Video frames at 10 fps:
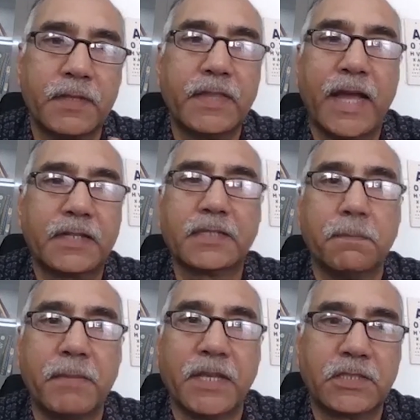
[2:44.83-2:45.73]
That is
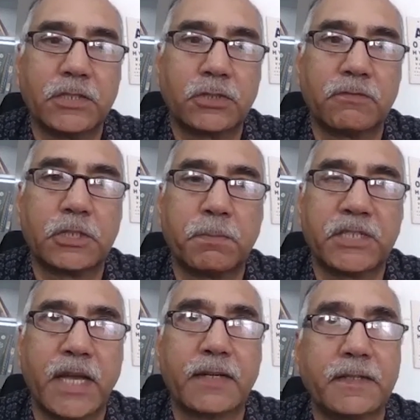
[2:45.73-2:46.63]
the basis of the
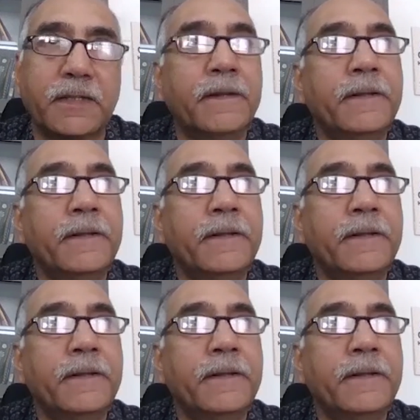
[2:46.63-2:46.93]
specialty.